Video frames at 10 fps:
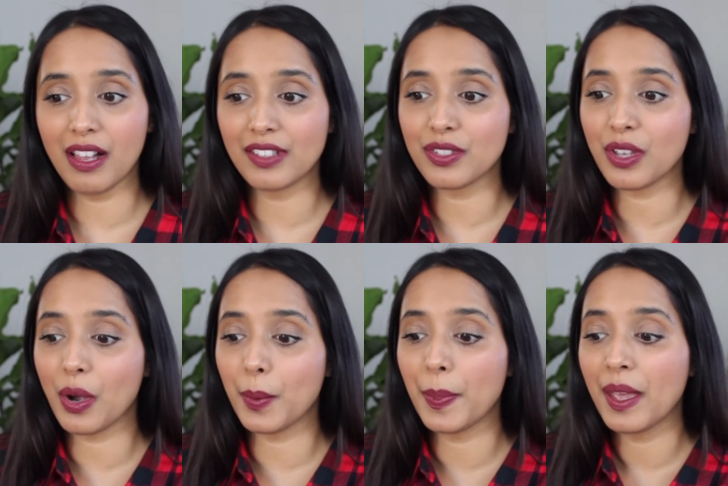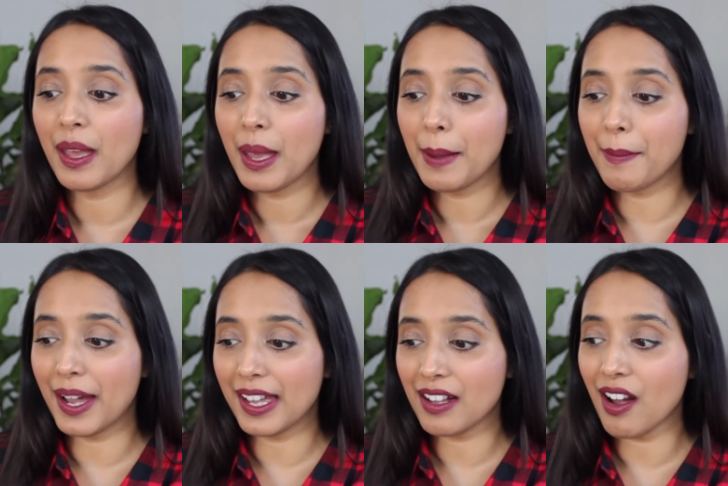And so
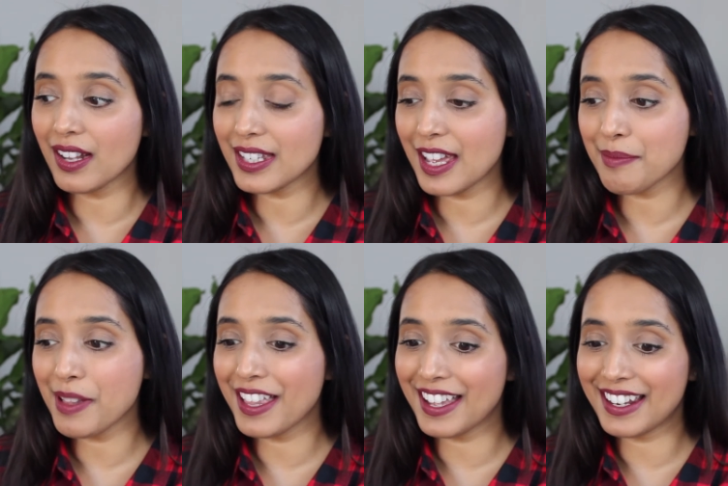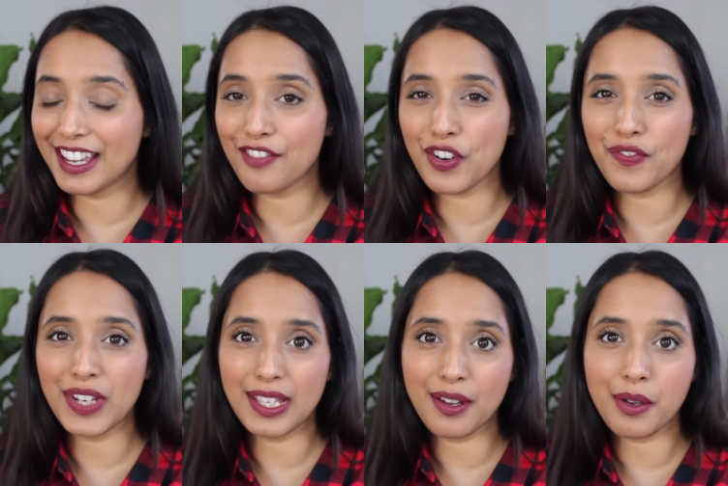my content planning for
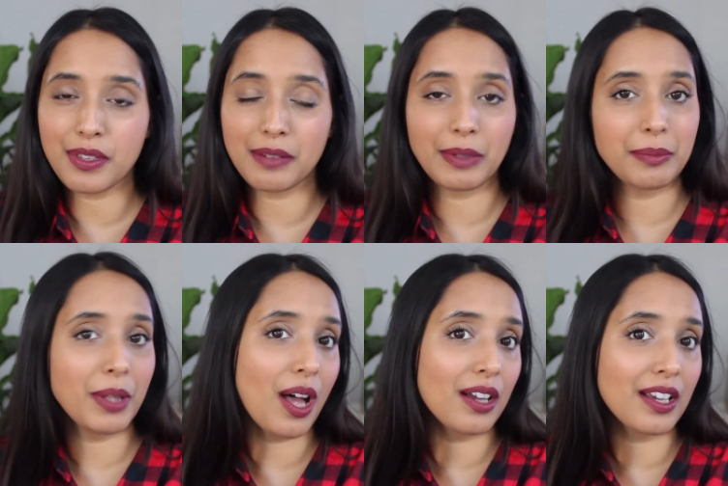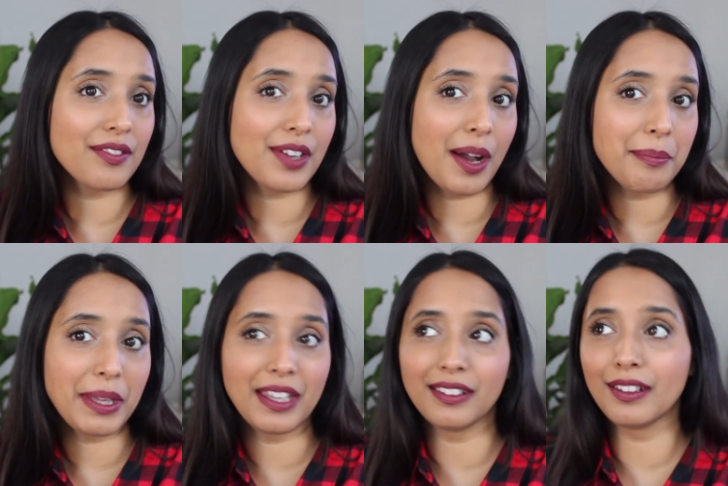videos and my blog have not
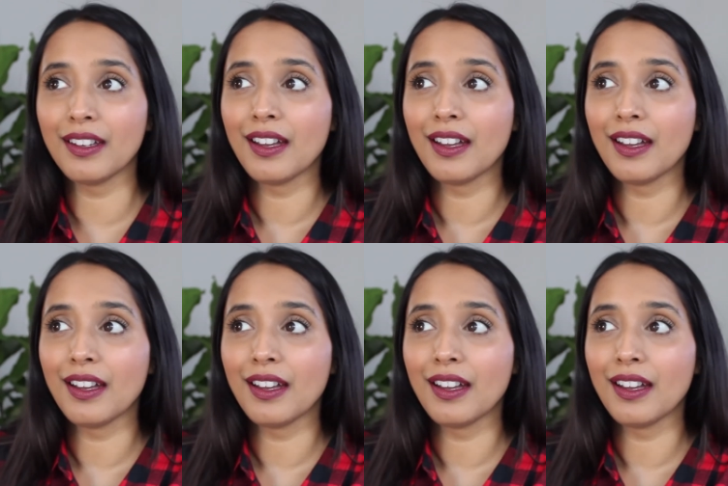been